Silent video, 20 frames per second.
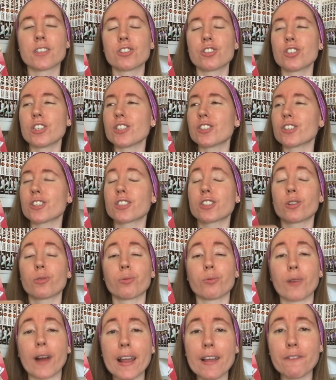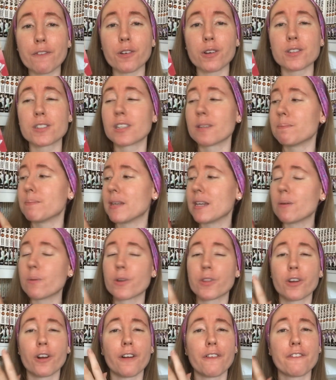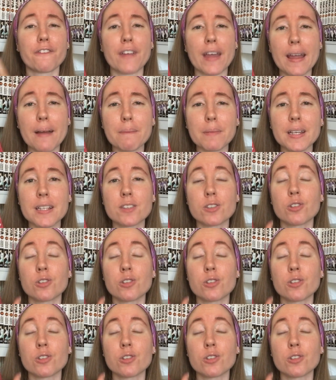she's just grateful to be with her family,